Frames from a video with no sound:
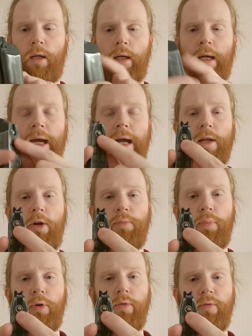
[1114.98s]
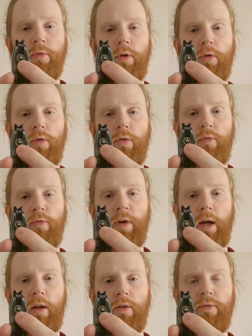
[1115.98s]
high output
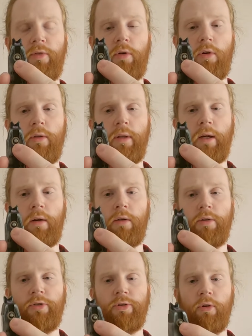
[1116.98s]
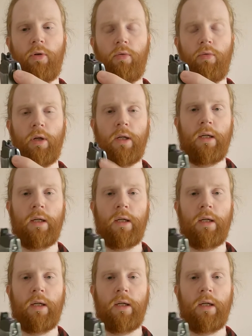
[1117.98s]
valve on there, so